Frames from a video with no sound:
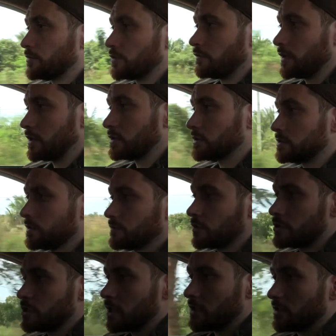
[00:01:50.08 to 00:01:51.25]
purveyors of the
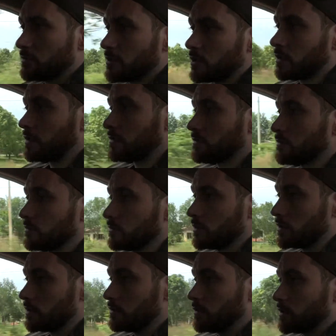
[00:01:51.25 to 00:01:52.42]
China market, what,
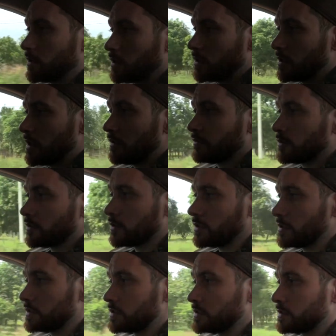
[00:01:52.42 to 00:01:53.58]
what they're after
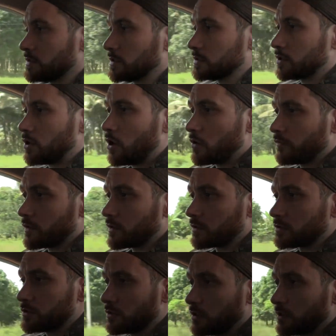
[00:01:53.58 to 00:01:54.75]
is, is carving.
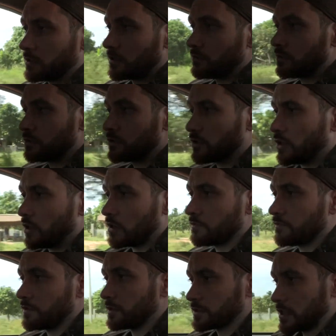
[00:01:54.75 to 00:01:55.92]
So they, they want to carve
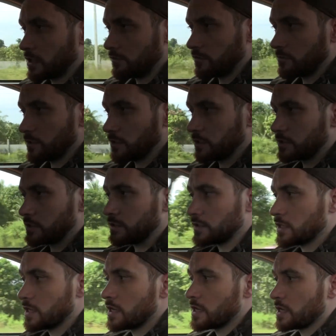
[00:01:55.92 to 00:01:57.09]
things out of it because it's,
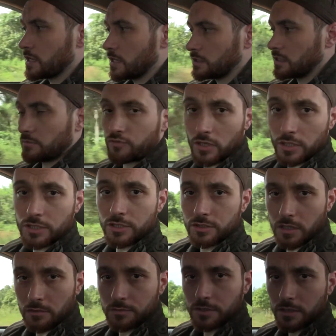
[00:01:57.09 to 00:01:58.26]
it's a precious
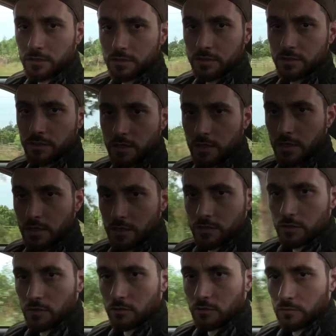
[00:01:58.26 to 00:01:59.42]
substance.
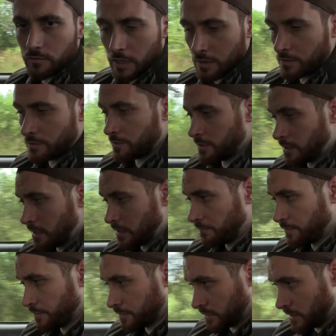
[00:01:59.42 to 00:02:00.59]
So rather than have
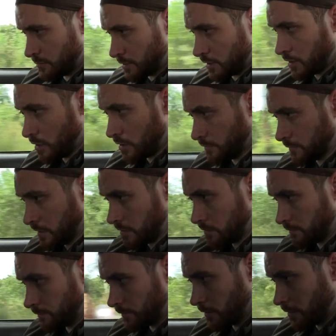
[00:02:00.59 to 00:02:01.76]
something carved out
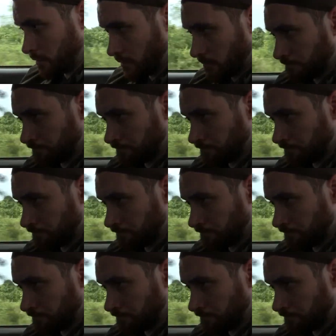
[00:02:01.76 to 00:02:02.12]
of uh,